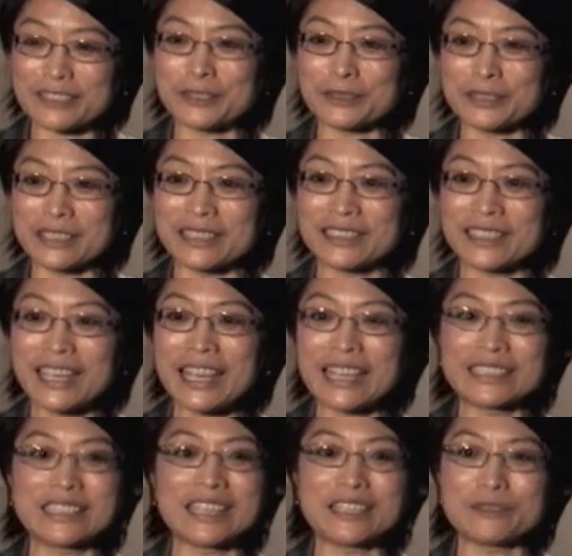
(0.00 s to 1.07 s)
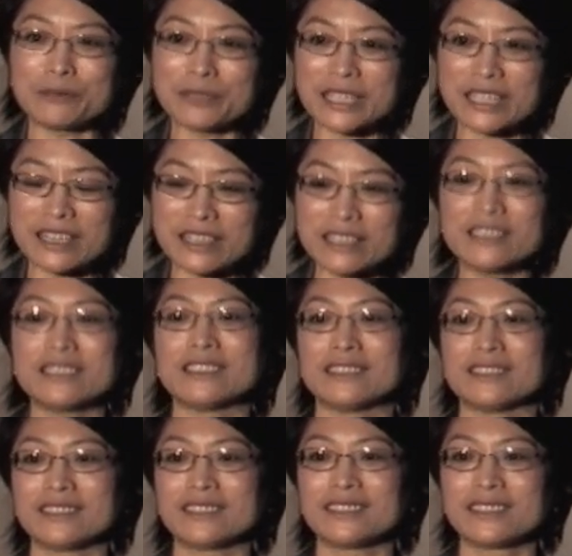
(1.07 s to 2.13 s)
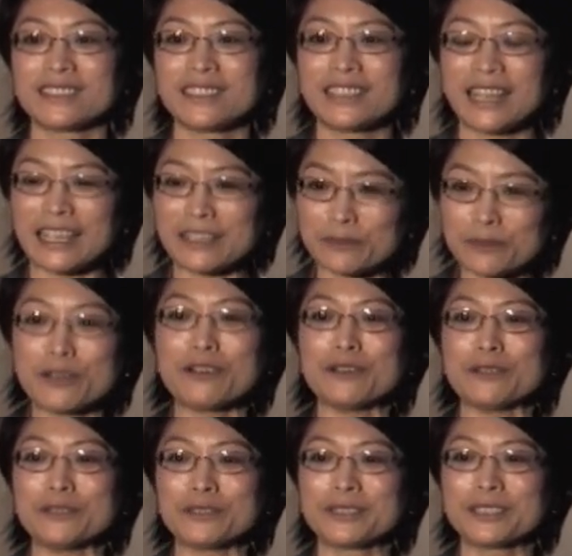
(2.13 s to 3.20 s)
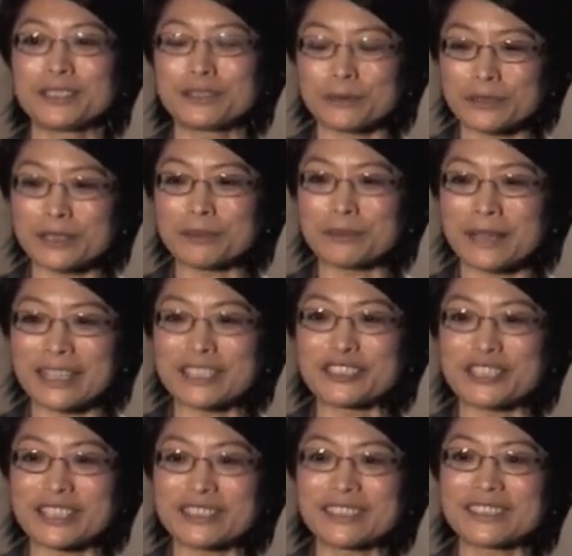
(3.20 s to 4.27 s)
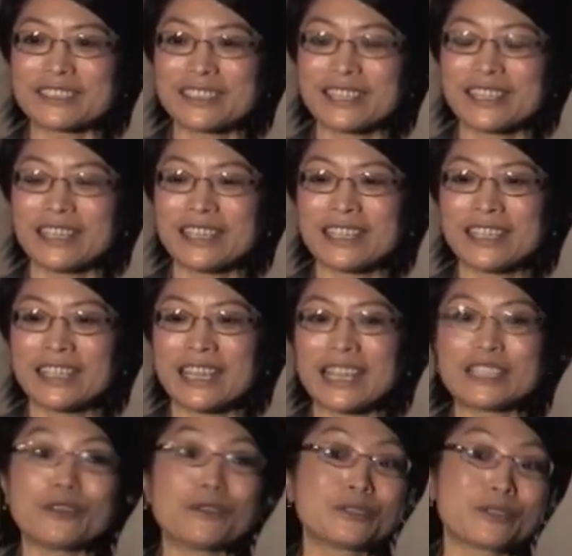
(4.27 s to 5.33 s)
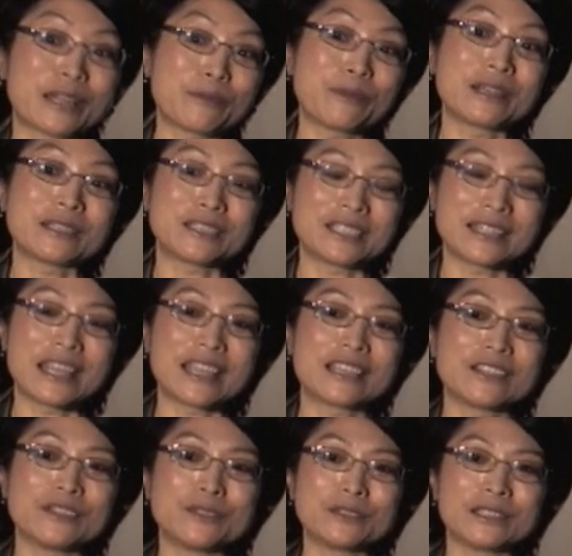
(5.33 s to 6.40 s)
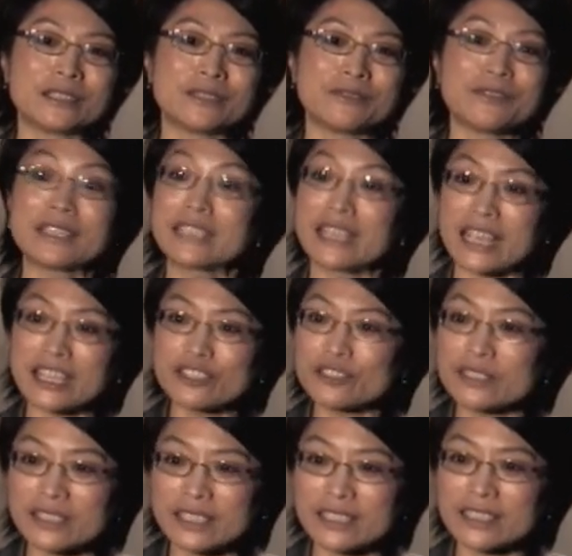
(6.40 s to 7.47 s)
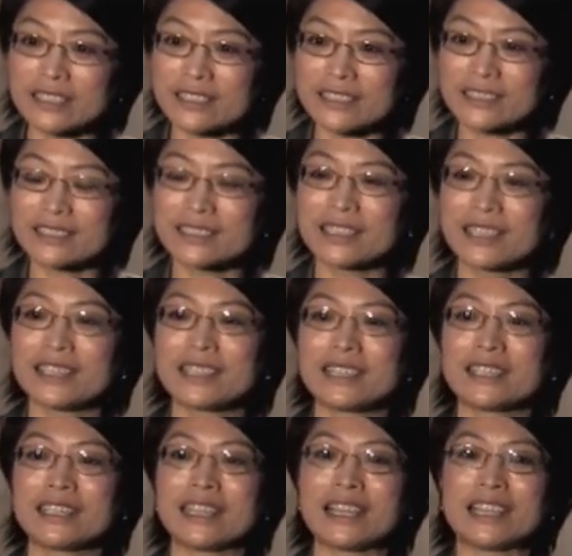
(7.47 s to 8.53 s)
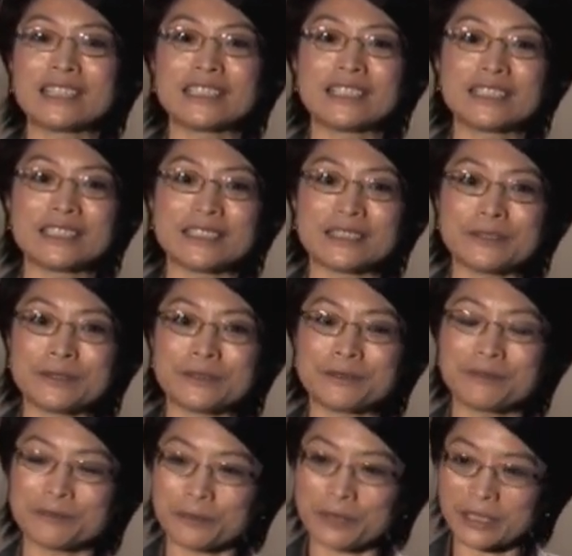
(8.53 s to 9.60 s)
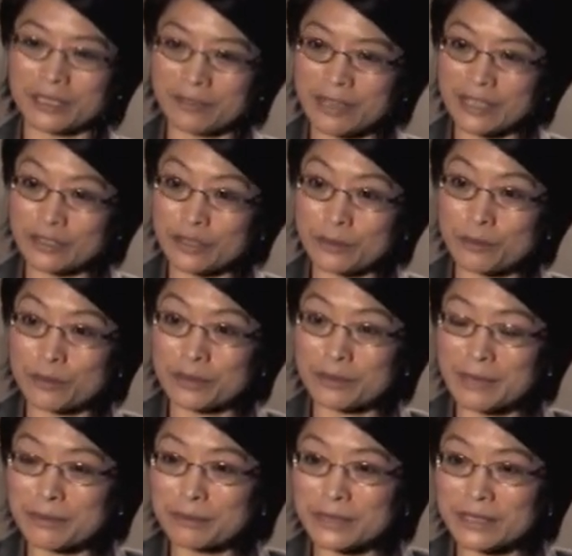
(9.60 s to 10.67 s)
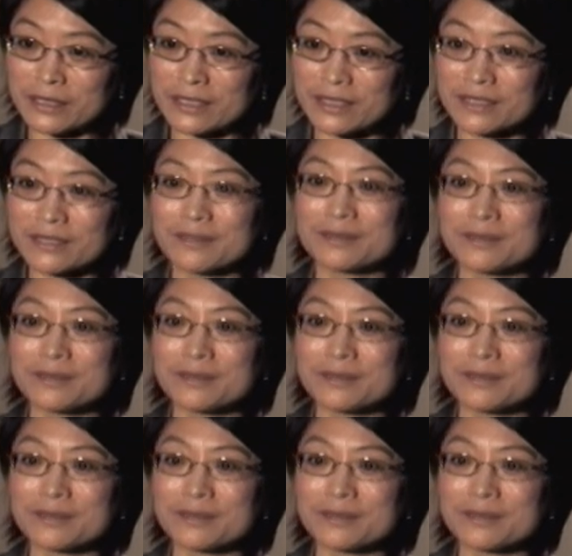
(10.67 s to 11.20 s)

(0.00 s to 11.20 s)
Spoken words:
doing. They really learn and grow through the project. And also I want to thank all the funding agencies and the advisory board members